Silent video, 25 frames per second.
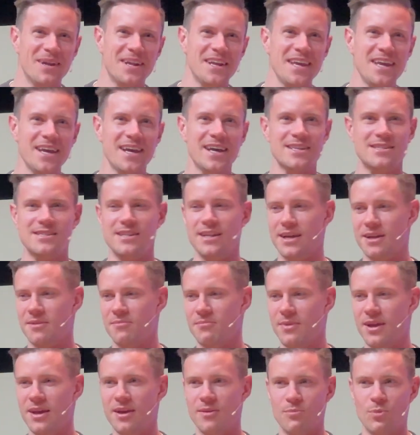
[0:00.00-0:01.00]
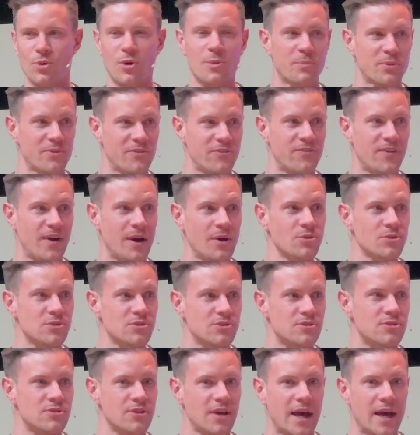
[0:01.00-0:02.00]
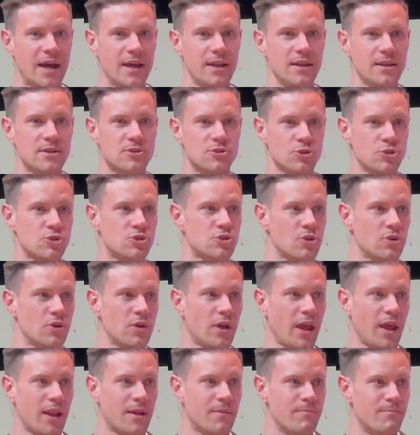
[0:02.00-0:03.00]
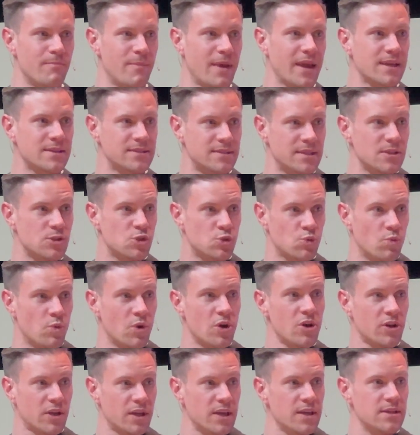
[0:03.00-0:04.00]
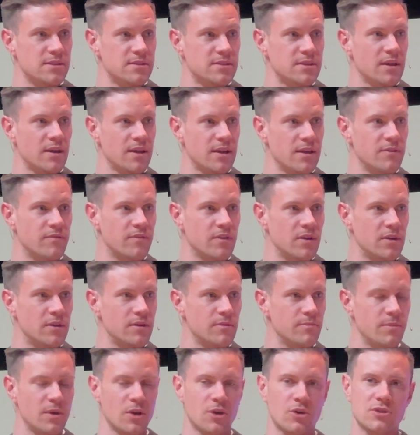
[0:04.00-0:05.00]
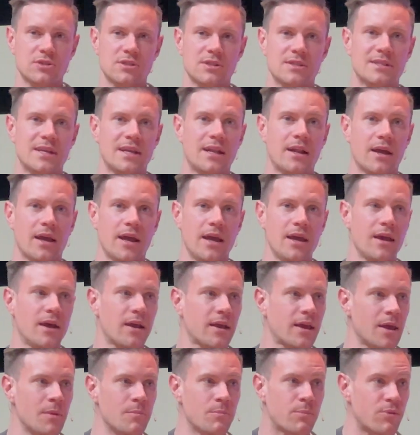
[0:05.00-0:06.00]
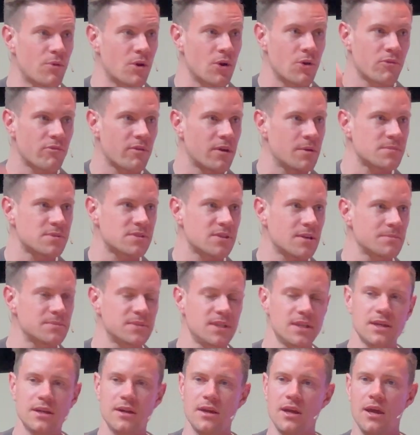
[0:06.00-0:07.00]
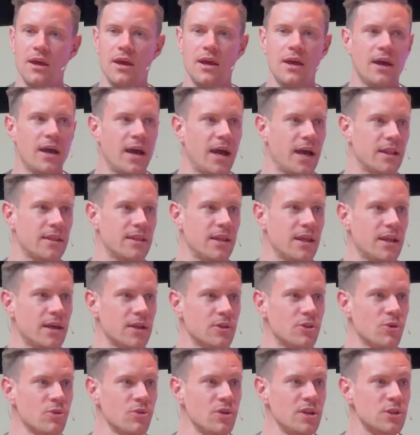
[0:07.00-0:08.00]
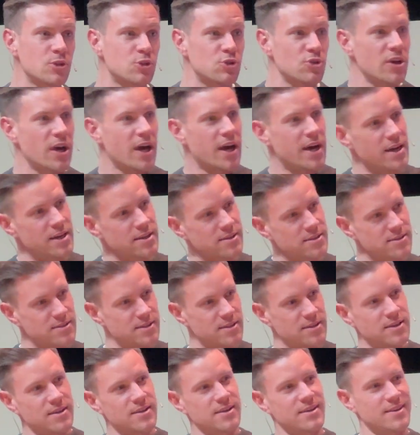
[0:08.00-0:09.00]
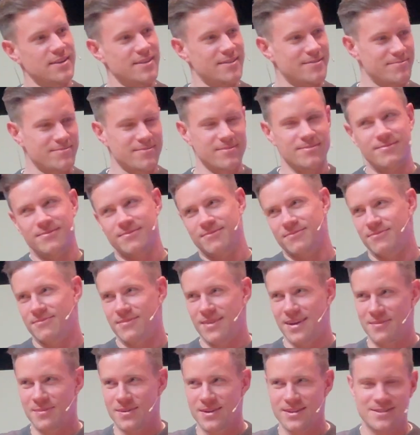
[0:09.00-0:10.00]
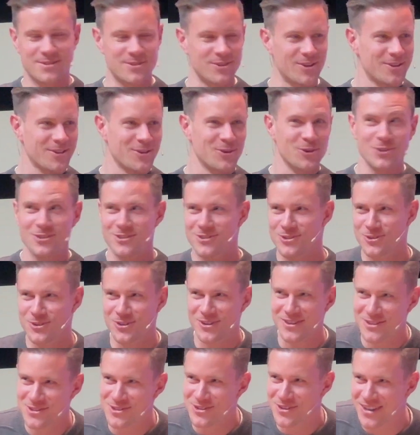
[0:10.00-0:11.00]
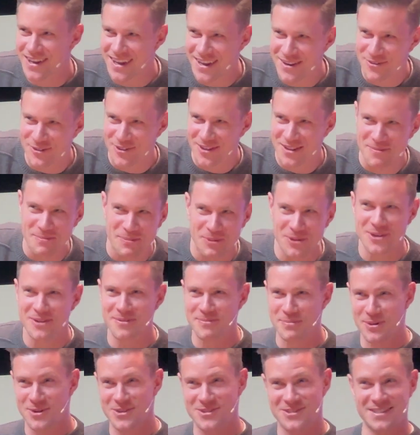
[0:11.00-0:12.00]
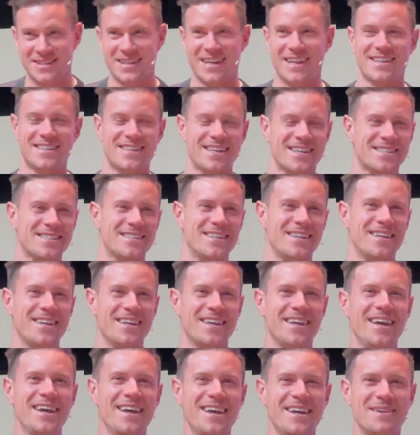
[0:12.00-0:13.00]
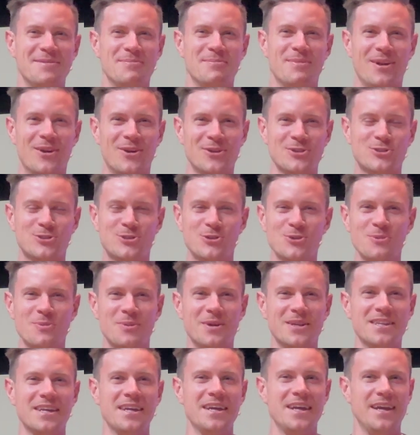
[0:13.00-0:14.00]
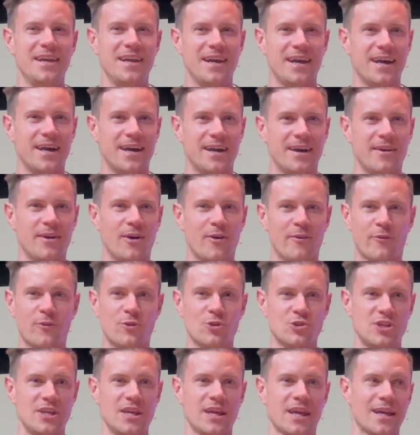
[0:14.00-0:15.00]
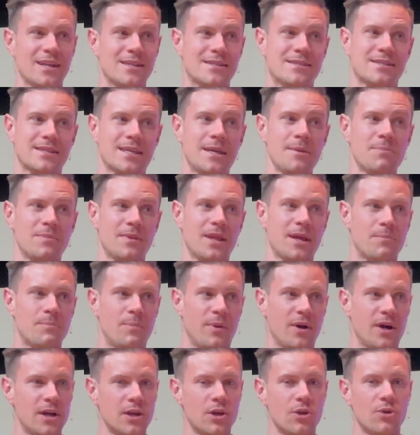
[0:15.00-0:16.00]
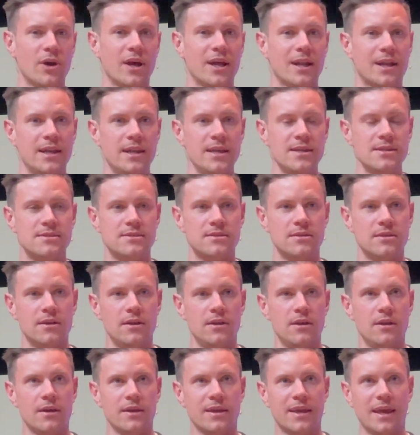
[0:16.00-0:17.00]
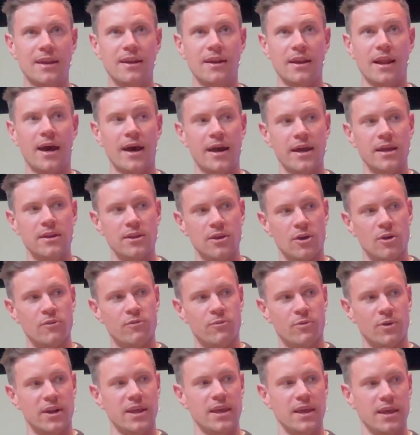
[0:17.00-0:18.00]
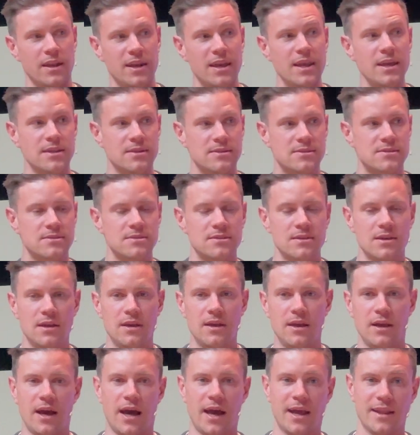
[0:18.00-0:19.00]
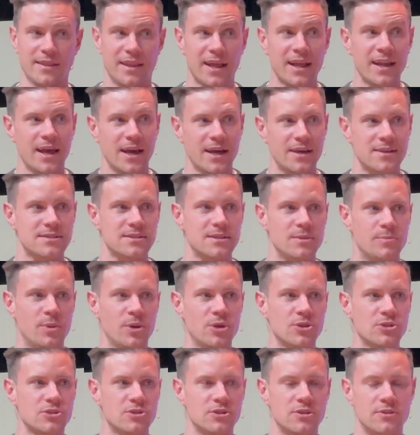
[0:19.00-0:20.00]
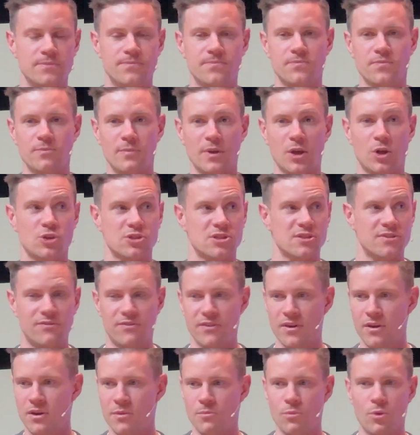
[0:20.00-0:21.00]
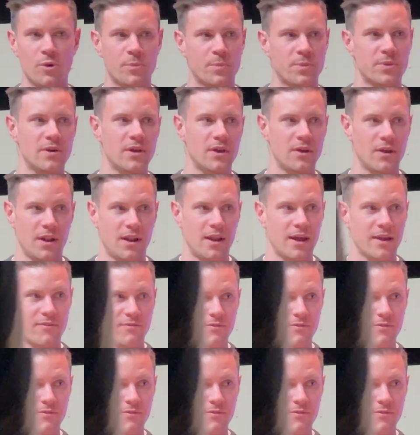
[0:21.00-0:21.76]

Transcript: but he has like made more profound ideas. Also, it makes his work easier even. Because yeah, he yeah. said like, hey, I can program something and then I don't need to ask the maybe it's not good to, to the person that it actually belongs to, but uh, of course he can skip that part or at least get an idea of what he needs and then ask the person because it's very more uh, like